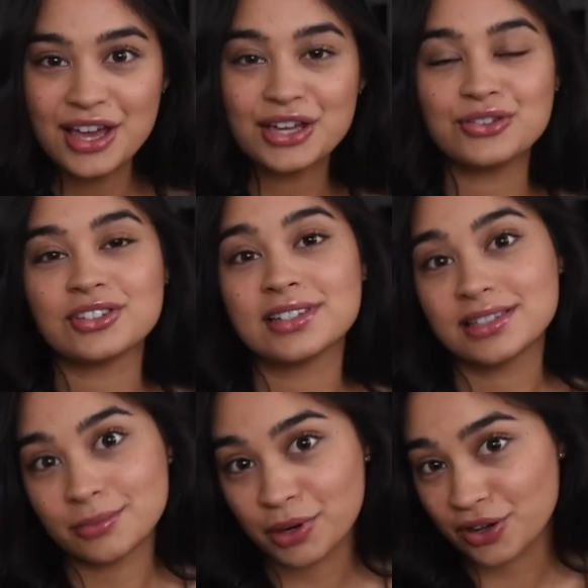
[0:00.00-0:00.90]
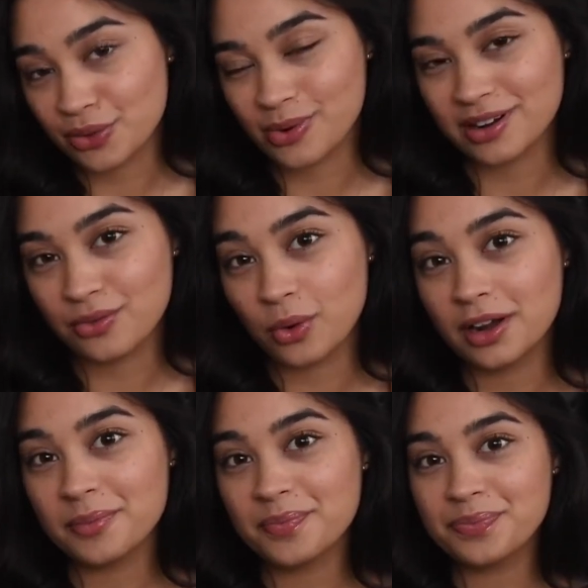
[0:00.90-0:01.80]
You just need to put in the work for it.
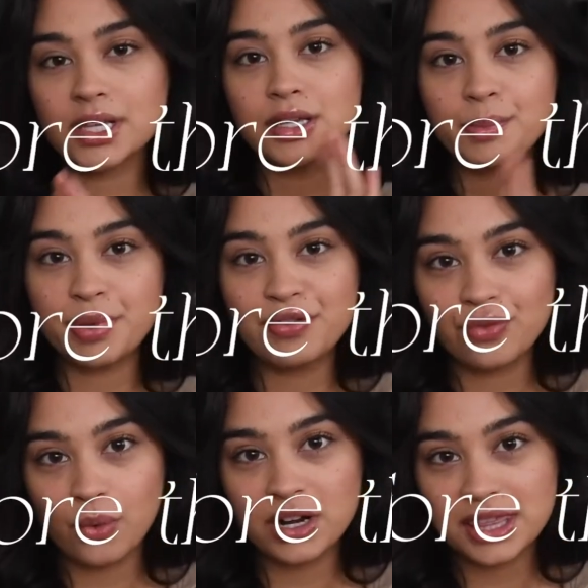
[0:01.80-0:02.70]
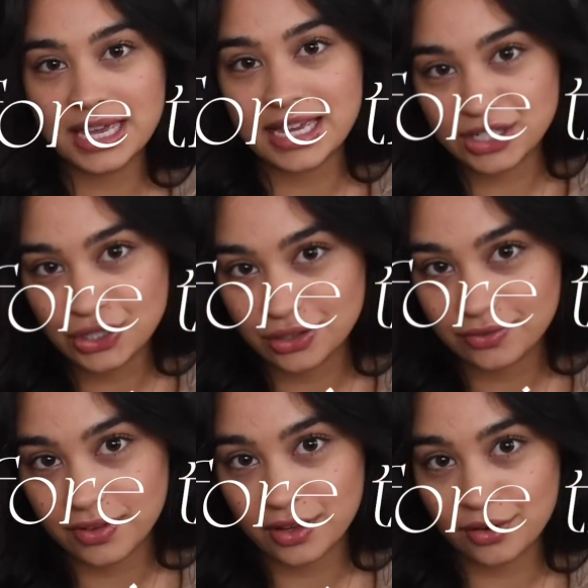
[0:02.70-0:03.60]
Before the
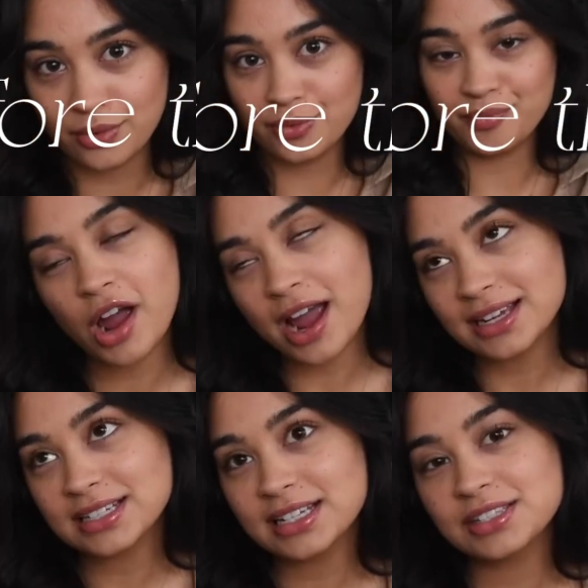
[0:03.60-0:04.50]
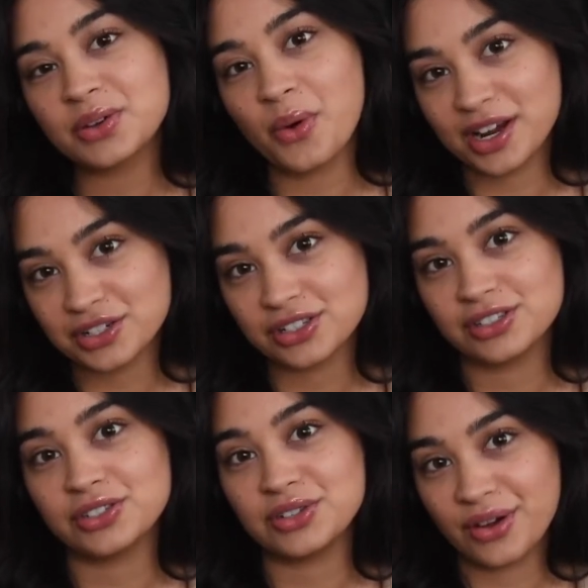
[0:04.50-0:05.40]
interview, practice
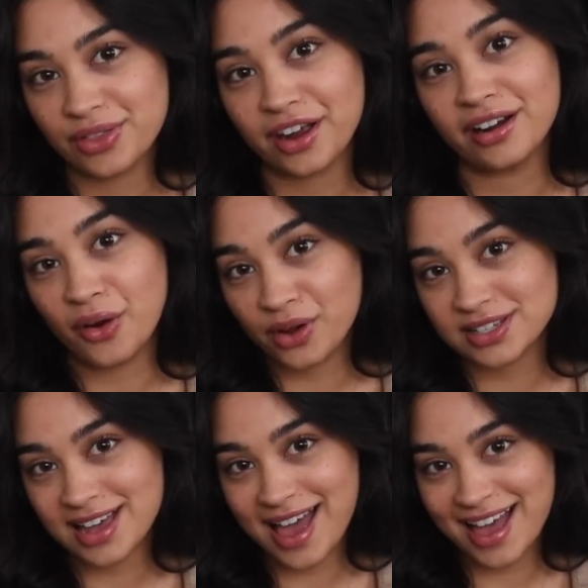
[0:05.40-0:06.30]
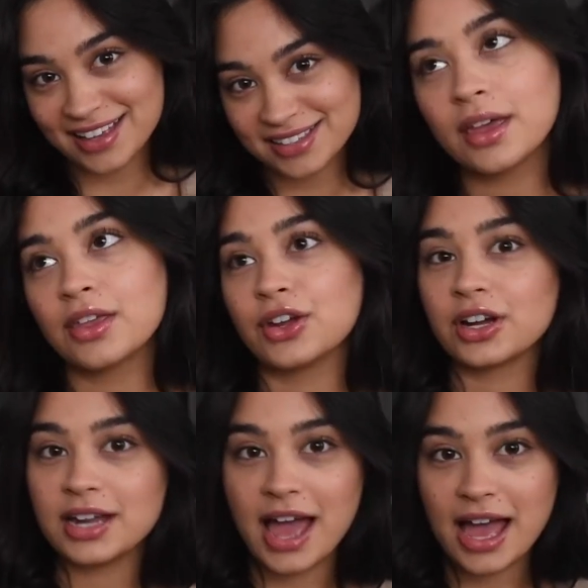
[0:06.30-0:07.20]
questions you know they're going to ask. They're
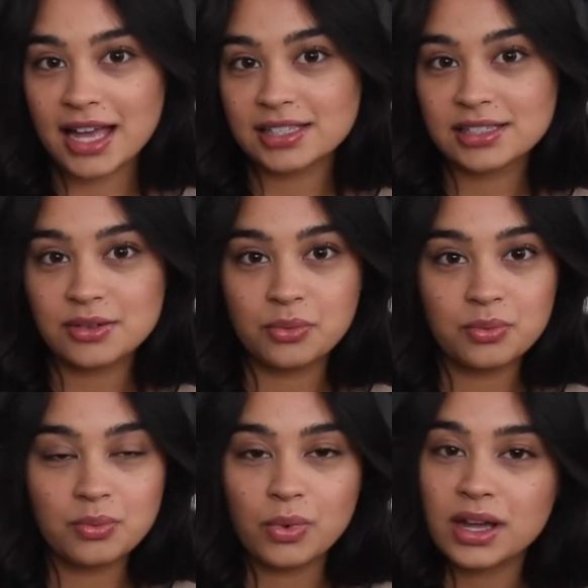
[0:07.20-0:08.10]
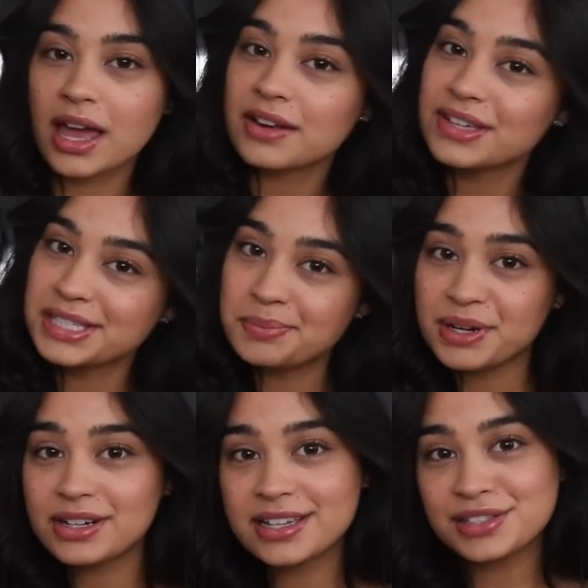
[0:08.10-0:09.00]
going to ask, what kind of
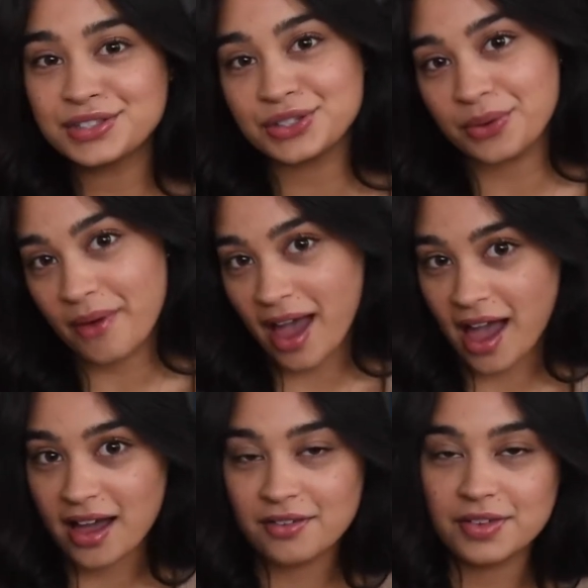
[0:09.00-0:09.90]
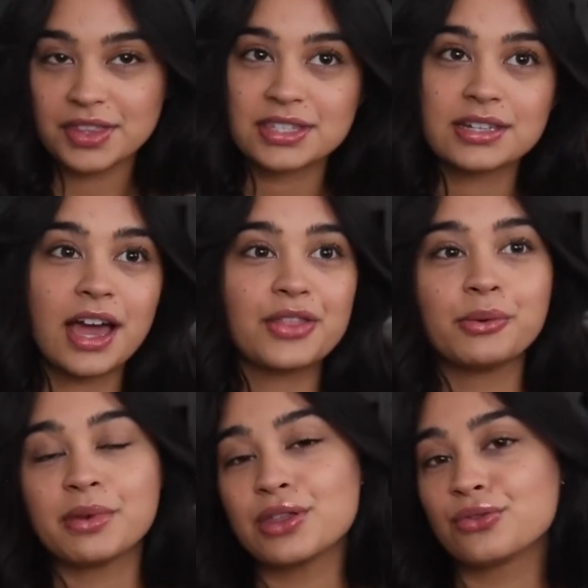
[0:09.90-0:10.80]
experience do you have? And this can either
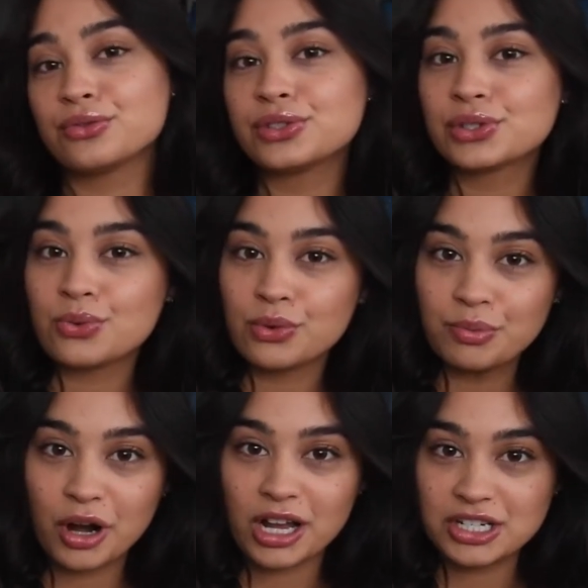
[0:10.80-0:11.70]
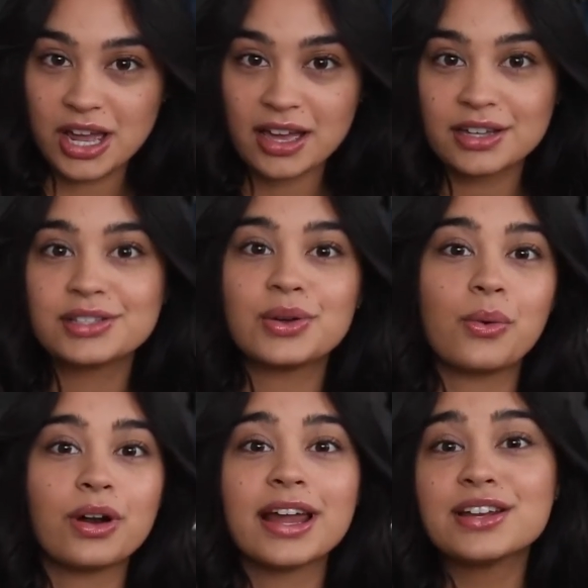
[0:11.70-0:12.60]
be through school projects
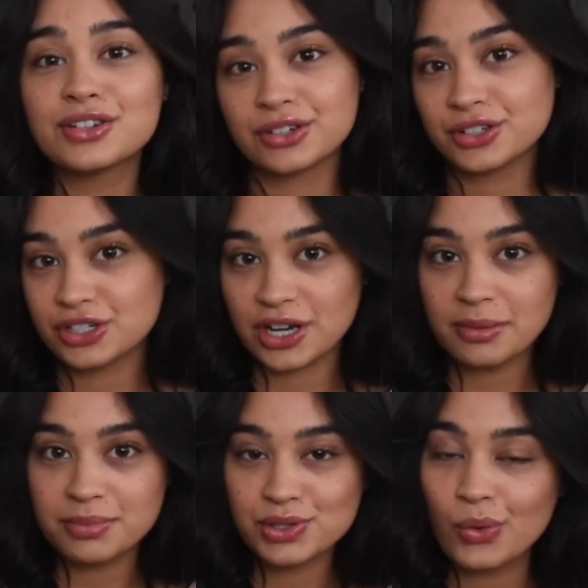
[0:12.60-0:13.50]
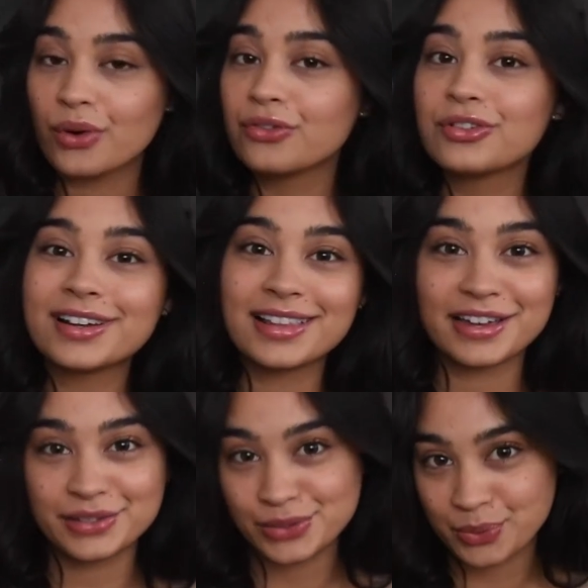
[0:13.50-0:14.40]
or internships or
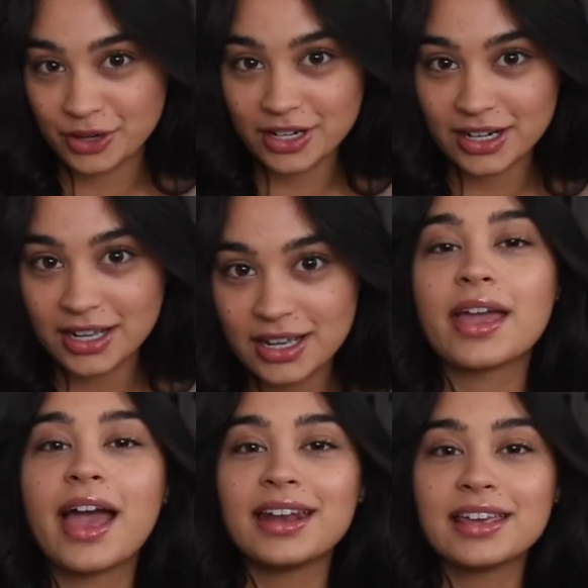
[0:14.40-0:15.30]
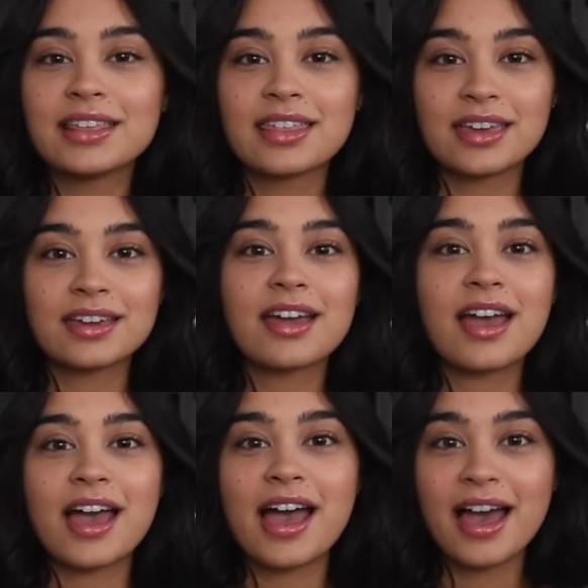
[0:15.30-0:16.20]
freelance work. Anything
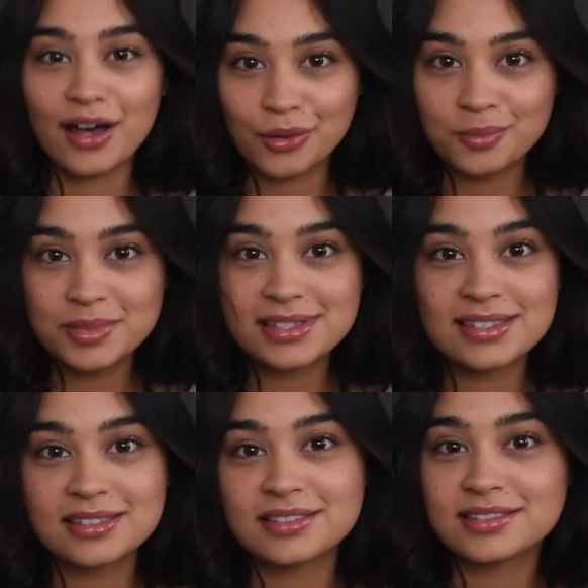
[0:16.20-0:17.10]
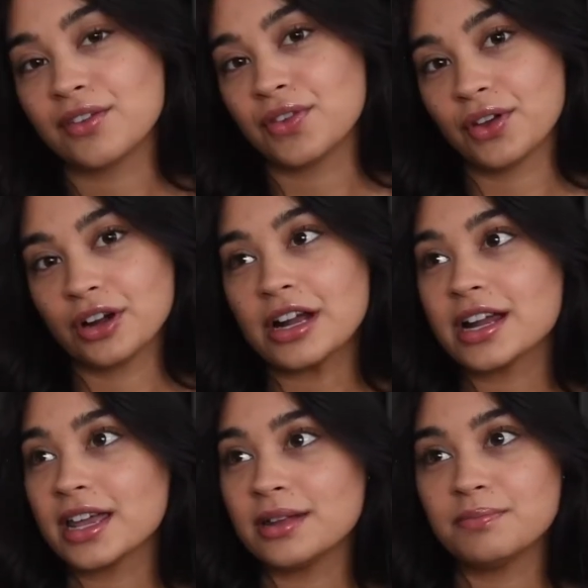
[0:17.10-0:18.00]
helps if you're
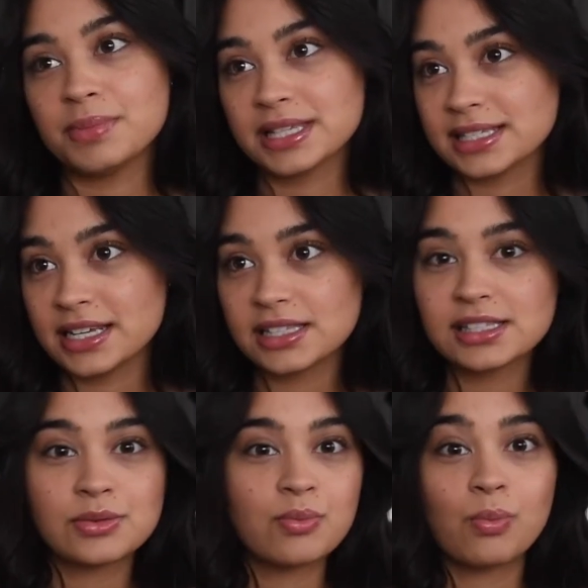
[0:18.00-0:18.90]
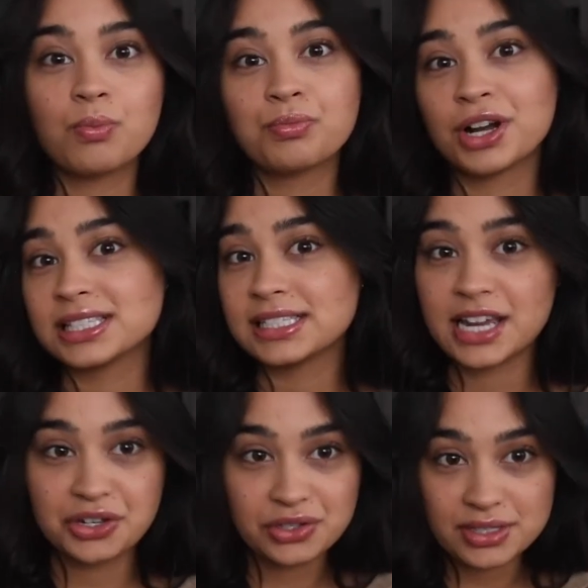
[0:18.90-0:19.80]
in business.
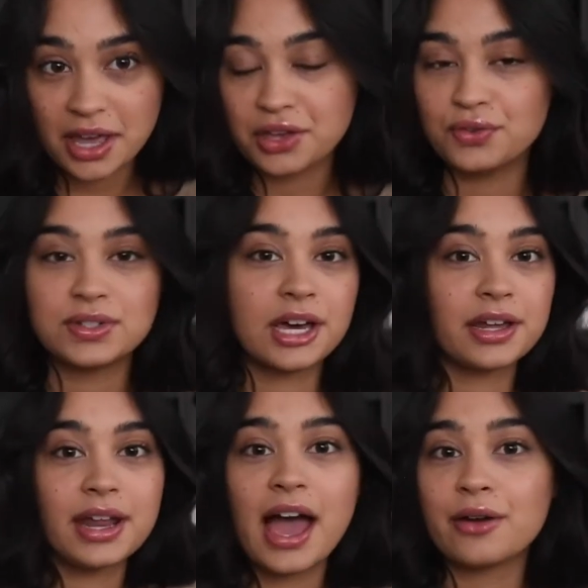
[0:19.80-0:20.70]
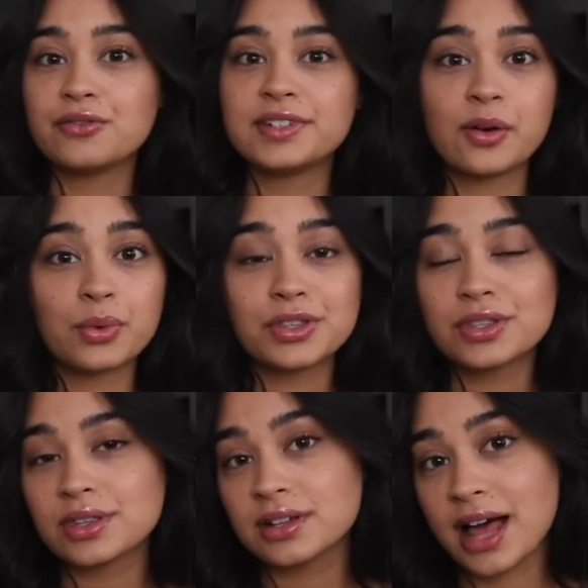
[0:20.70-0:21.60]
Presentations that you've done, how you've dealt with
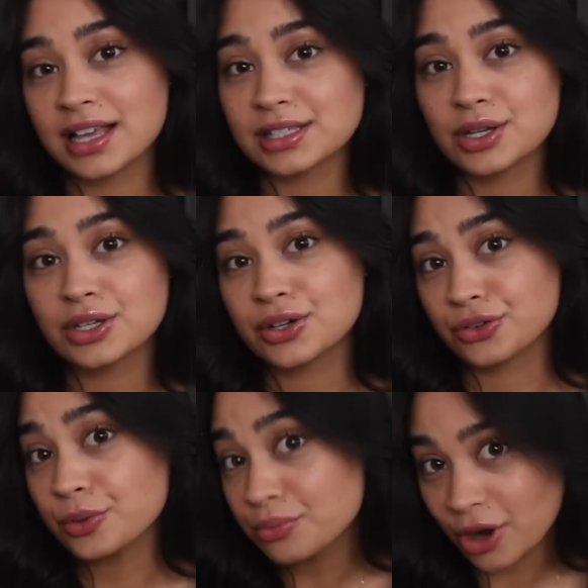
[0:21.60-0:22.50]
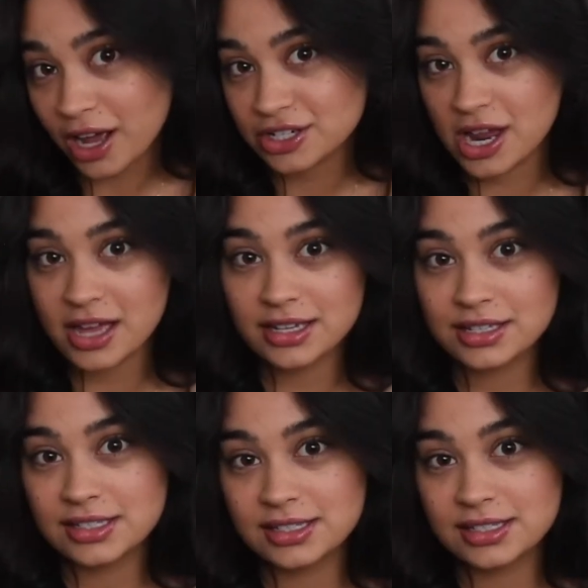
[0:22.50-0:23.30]
class group projects.